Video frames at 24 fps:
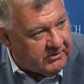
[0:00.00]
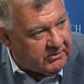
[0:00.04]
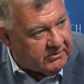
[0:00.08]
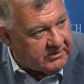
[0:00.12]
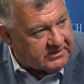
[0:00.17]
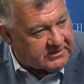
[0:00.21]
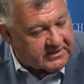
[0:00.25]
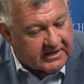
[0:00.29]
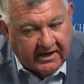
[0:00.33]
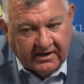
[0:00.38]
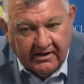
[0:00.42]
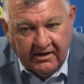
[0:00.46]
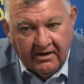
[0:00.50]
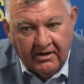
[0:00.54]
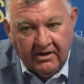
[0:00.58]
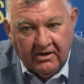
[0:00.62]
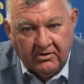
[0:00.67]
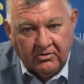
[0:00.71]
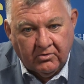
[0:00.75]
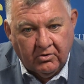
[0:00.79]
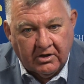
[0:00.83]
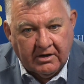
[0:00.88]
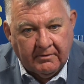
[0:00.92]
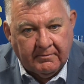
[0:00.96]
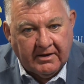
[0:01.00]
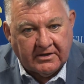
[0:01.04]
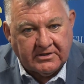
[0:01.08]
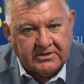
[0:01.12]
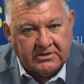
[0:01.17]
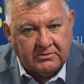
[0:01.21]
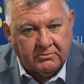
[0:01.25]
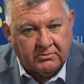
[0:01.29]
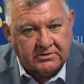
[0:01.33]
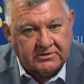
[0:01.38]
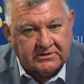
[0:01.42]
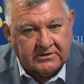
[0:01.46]
USA talking about
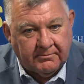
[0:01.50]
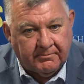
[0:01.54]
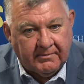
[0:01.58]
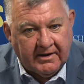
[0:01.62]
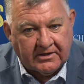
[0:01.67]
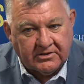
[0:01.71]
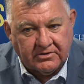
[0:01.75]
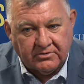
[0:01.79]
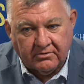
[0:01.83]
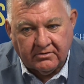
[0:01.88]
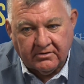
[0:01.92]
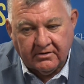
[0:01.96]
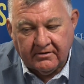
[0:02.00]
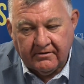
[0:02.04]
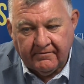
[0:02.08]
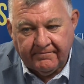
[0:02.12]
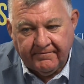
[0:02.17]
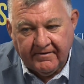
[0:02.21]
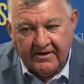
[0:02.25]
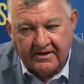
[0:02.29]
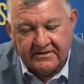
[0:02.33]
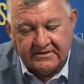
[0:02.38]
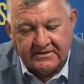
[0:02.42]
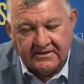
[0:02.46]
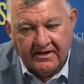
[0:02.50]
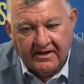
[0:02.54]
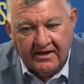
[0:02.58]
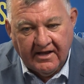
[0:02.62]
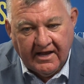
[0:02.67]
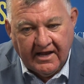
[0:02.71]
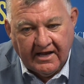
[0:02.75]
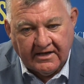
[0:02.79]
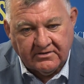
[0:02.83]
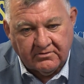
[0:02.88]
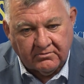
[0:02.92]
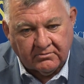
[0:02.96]
she wants to make sure the defence
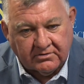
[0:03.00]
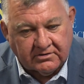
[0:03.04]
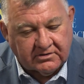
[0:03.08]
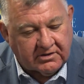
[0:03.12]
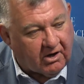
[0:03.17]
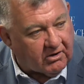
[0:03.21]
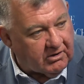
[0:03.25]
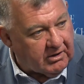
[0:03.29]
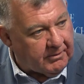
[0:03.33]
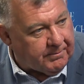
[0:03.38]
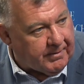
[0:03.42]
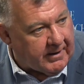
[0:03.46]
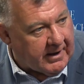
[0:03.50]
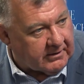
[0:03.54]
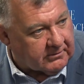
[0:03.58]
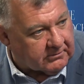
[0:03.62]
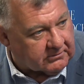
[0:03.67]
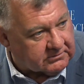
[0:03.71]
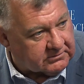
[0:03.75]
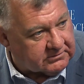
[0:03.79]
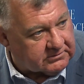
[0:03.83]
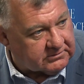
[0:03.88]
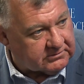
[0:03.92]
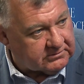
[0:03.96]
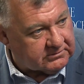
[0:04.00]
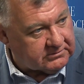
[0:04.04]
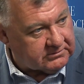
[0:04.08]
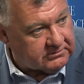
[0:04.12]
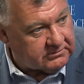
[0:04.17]
has all solar panels